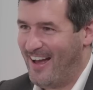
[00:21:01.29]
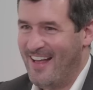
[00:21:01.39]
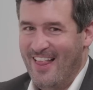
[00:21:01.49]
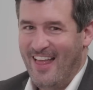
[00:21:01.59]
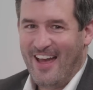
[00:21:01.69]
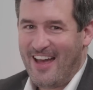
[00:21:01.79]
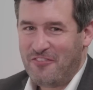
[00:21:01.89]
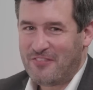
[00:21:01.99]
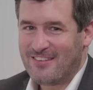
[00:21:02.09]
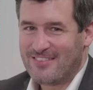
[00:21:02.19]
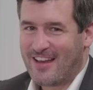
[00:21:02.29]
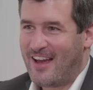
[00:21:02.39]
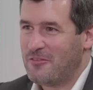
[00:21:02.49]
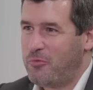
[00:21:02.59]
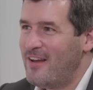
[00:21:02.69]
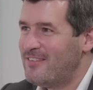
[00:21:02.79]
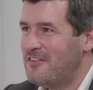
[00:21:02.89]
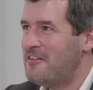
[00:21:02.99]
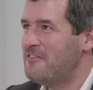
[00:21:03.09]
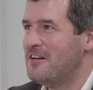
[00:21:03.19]
like, if that's the case, why is
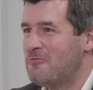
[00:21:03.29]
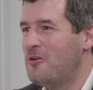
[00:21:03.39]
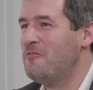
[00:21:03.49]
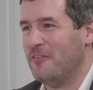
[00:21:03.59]
there even a roof